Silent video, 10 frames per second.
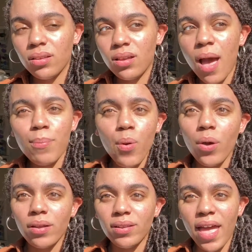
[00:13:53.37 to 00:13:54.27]
I'm
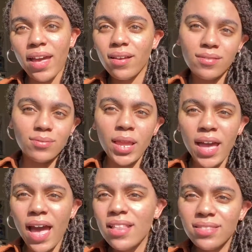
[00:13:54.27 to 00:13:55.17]
bored,
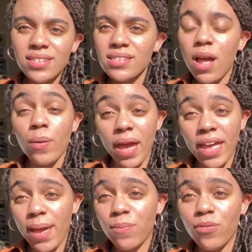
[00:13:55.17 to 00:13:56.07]
this is not what I
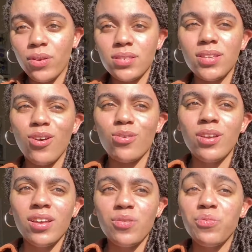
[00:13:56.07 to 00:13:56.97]
came for. So
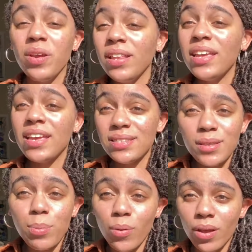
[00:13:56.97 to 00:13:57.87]
really get to
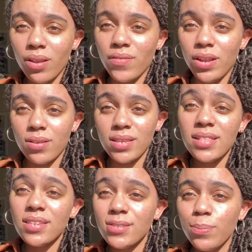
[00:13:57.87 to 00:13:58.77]
the point on your videos.
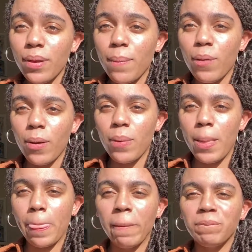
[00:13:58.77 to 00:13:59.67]
That's a super important
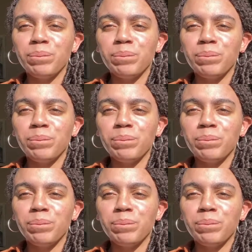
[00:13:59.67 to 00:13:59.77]
one.